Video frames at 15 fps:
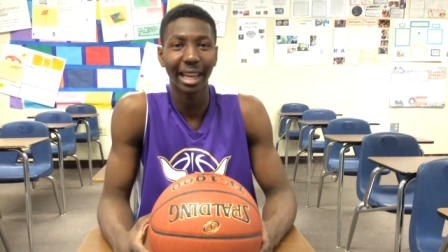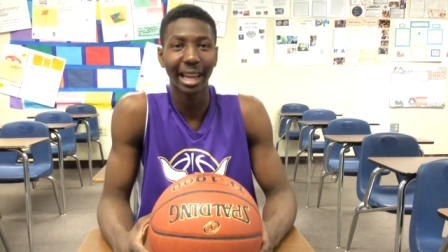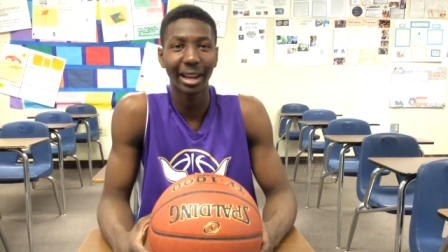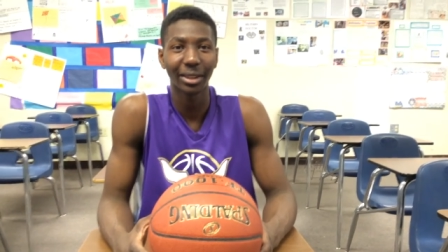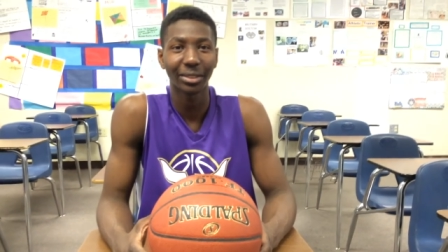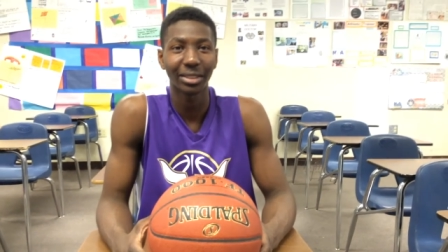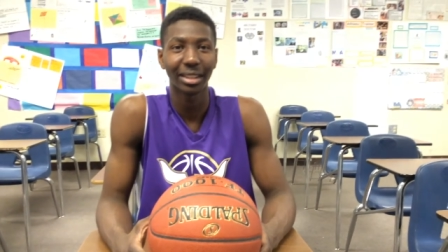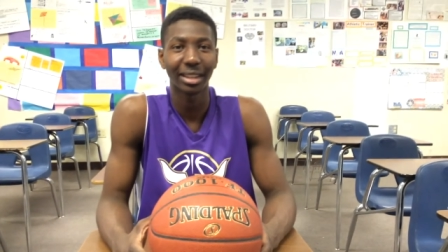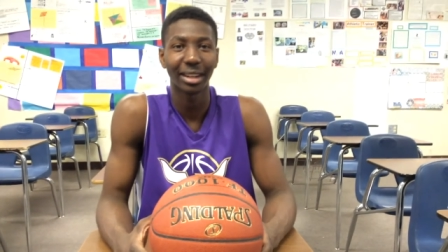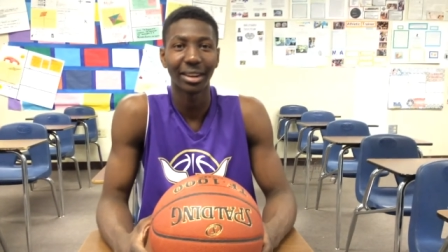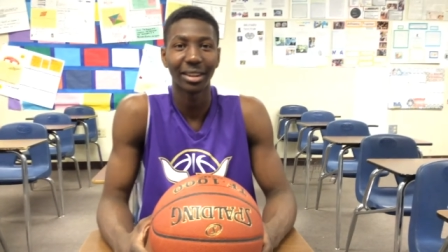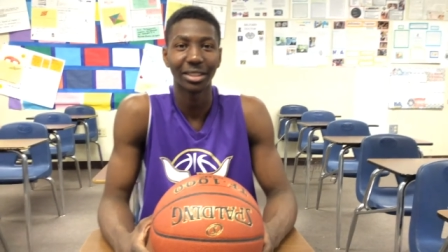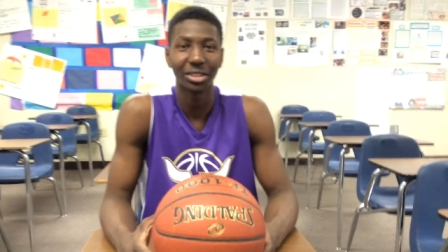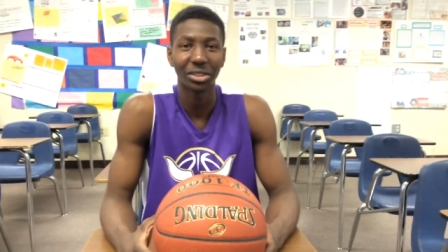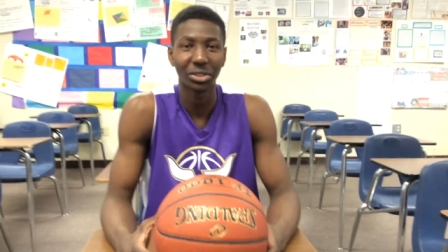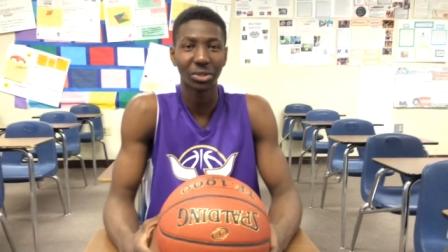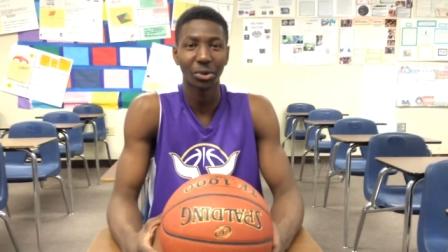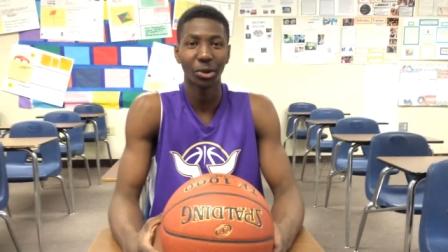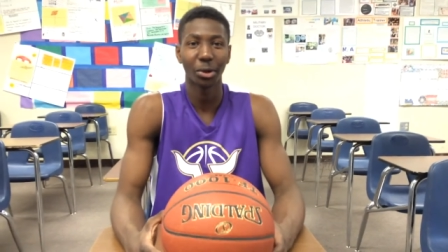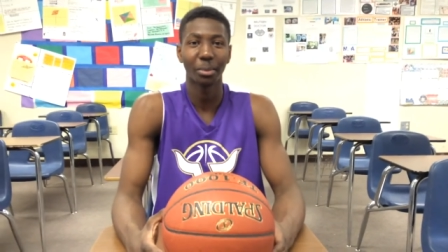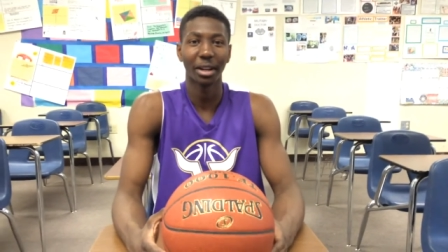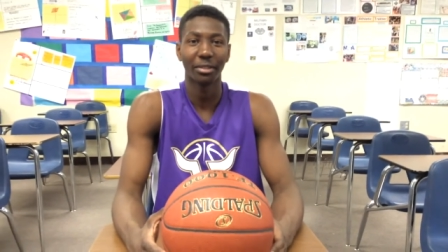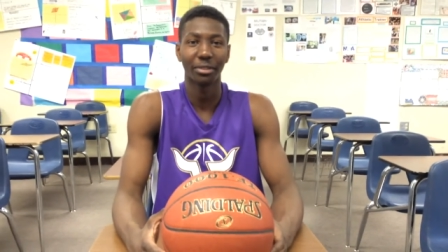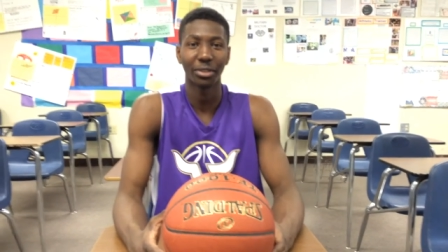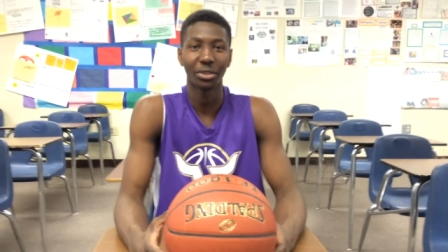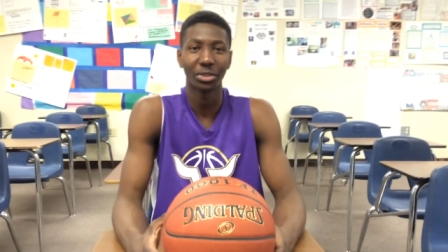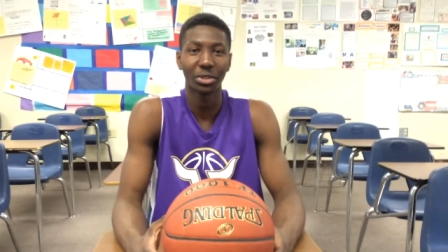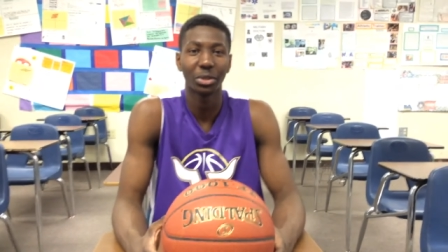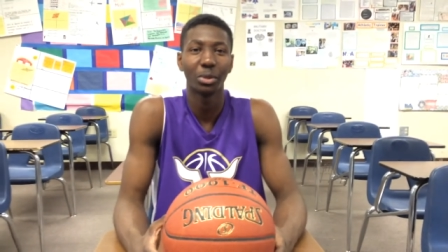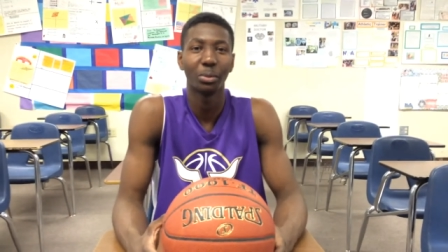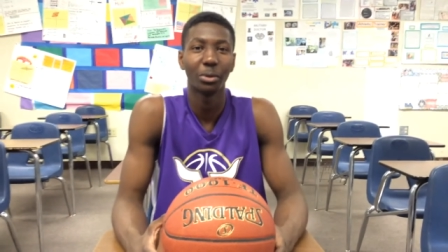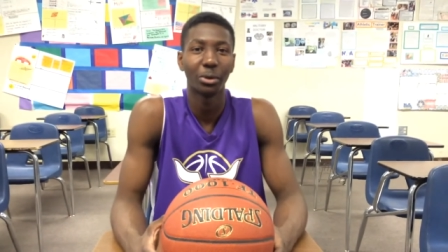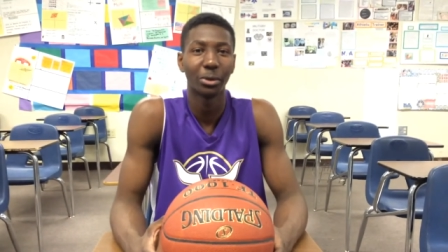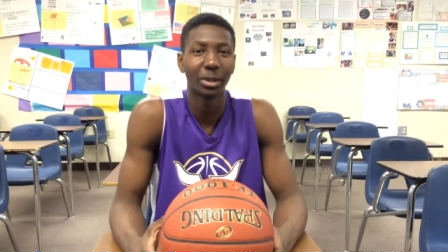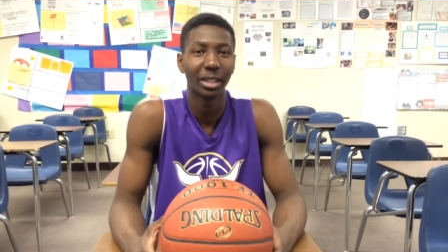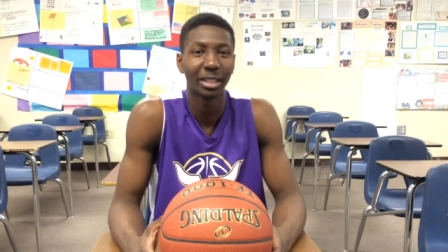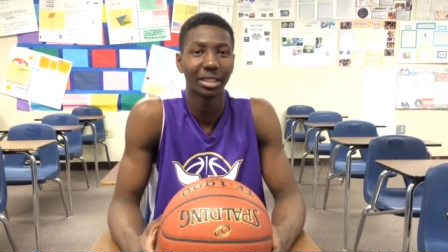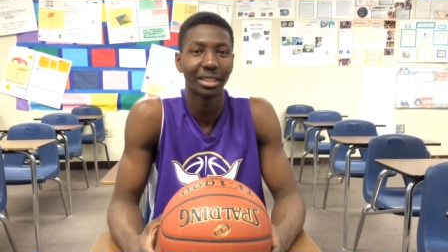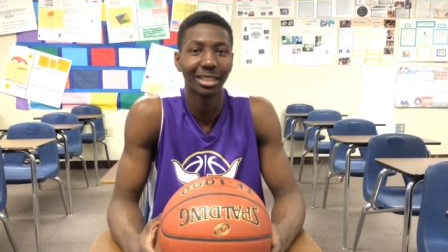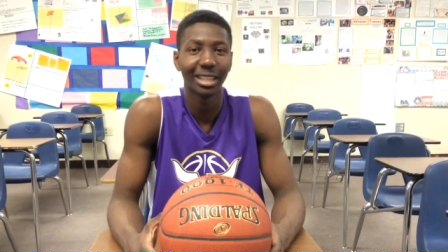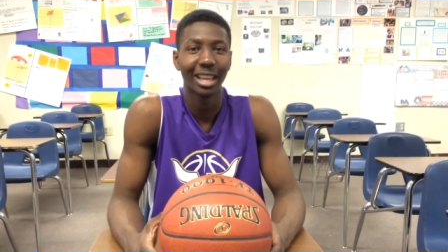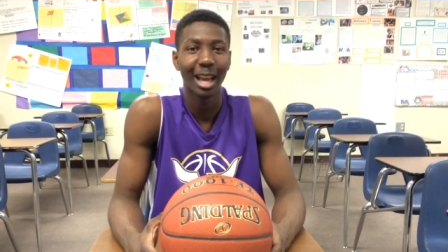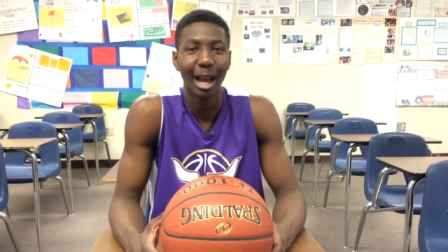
out there and just score my first two points.